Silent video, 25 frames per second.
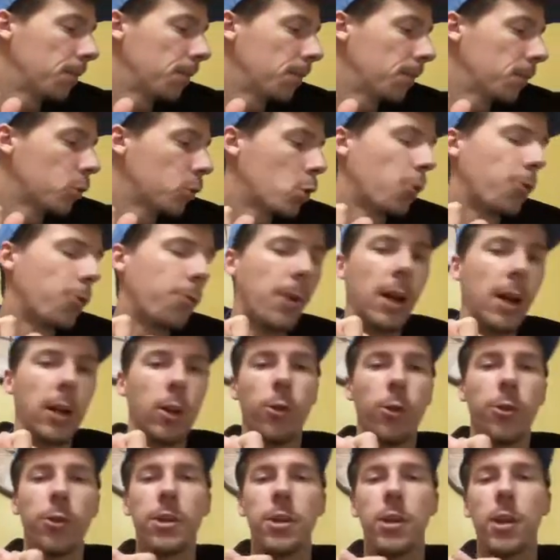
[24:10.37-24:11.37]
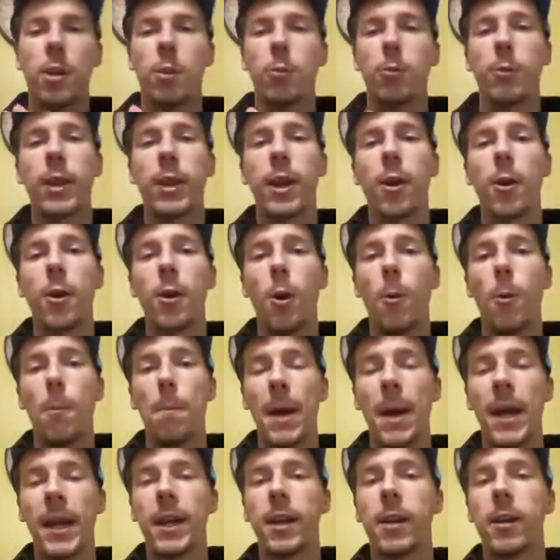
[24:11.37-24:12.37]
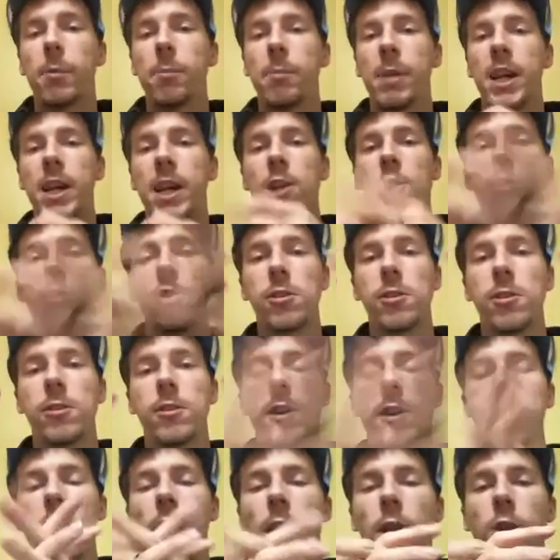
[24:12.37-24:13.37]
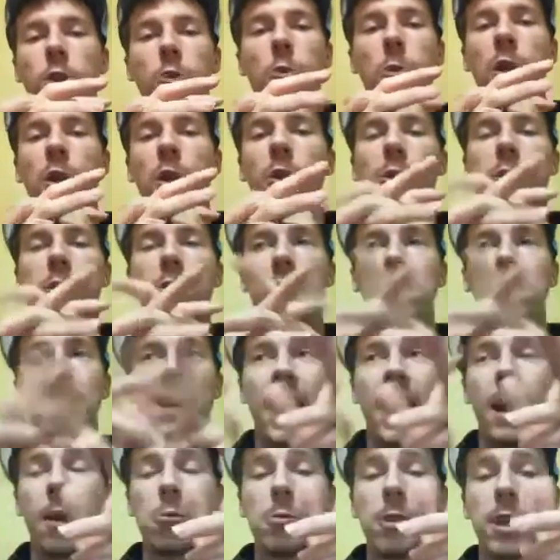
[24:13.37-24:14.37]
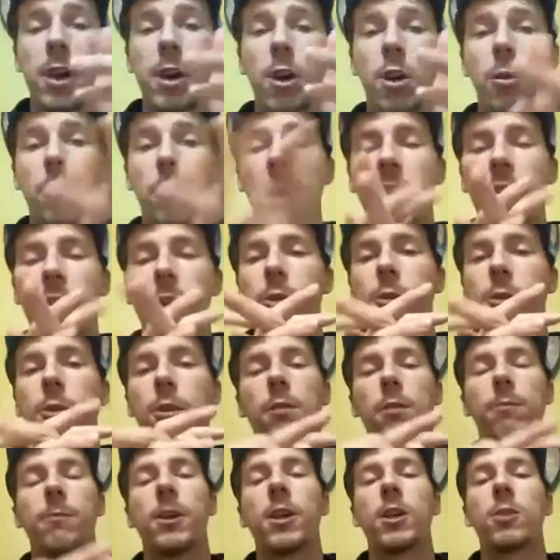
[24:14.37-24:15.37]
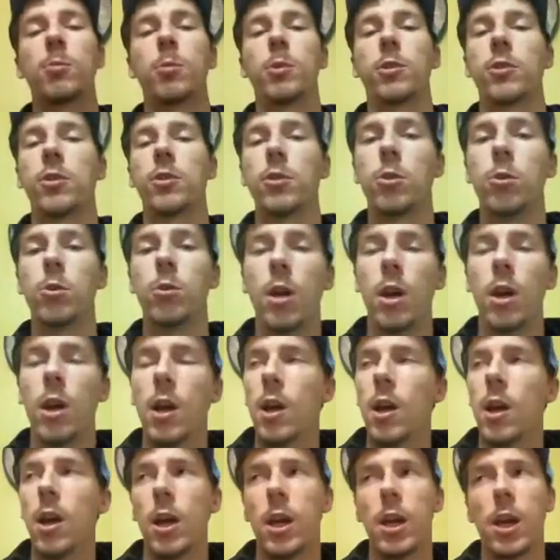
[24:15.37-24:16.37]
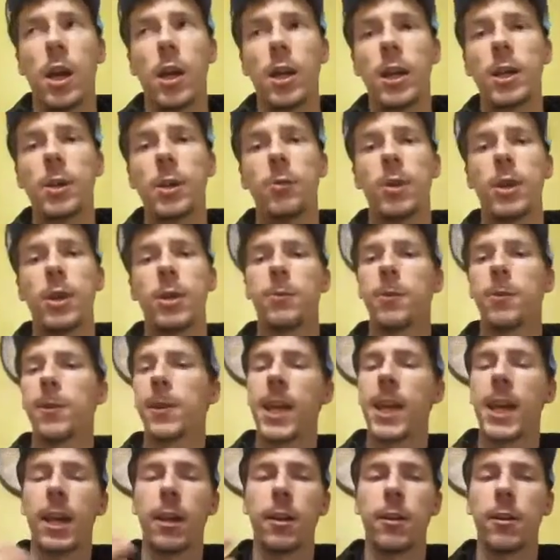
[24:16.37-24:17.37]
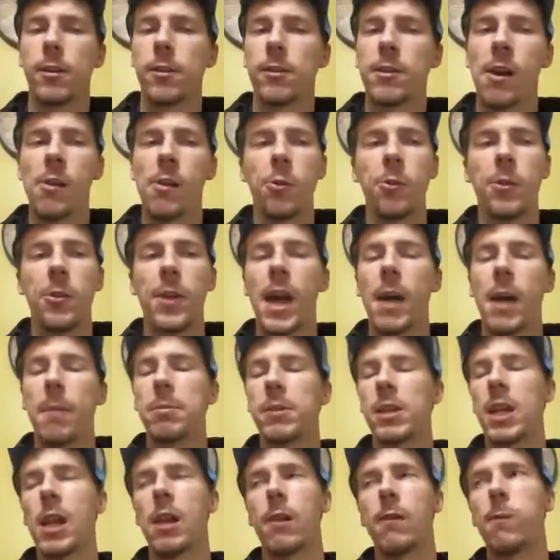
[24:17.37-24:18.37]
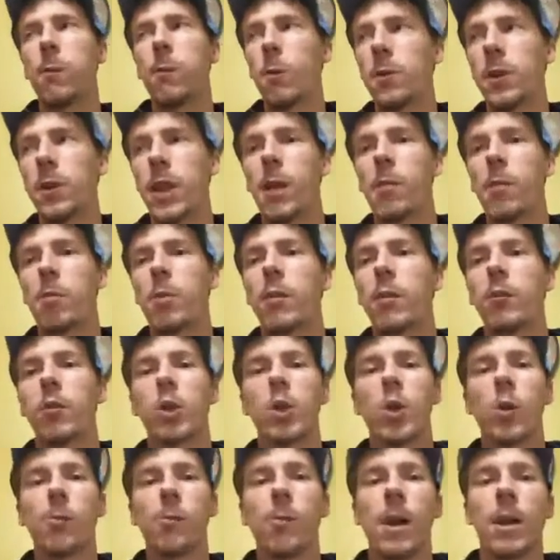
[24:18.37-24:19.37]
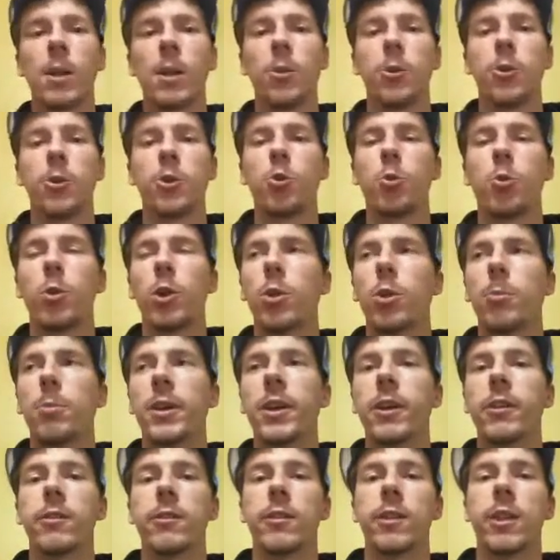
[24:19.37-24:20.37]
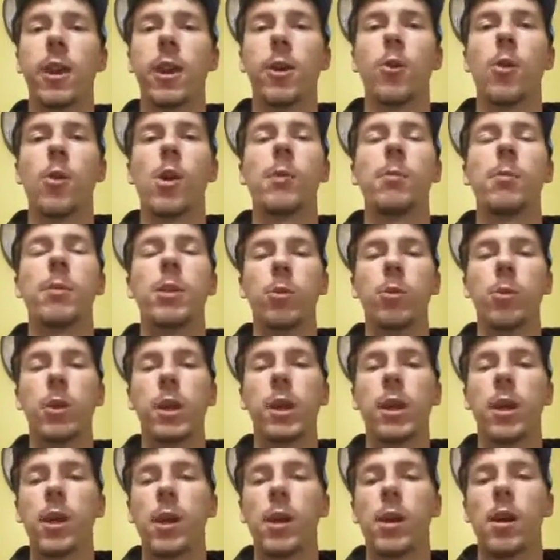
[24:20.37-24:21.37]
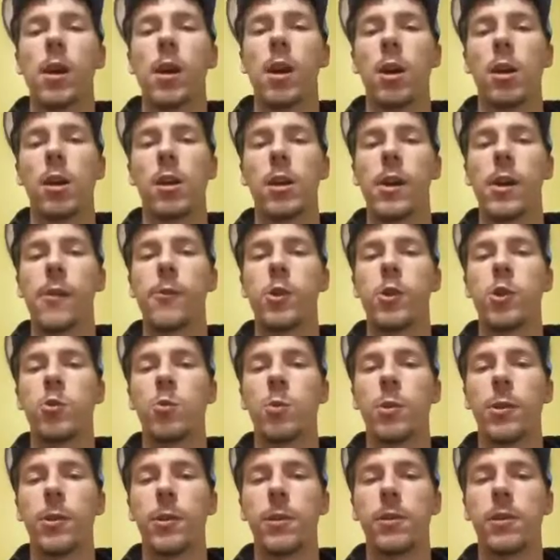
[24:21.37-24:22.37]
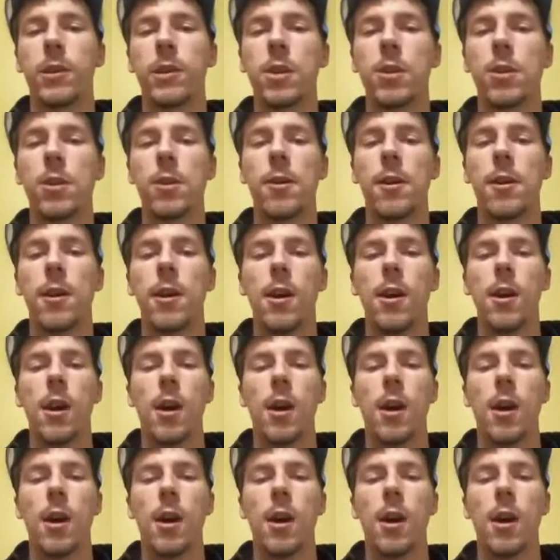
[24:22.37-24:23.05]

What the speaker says: the Radar Omega pages on Twitter. It's just at Radar Omega. They're on Facebook too. If you can't download the app, you can't afford the app, whatever, go follow their Twitter because they are going to be doing coverage with us here.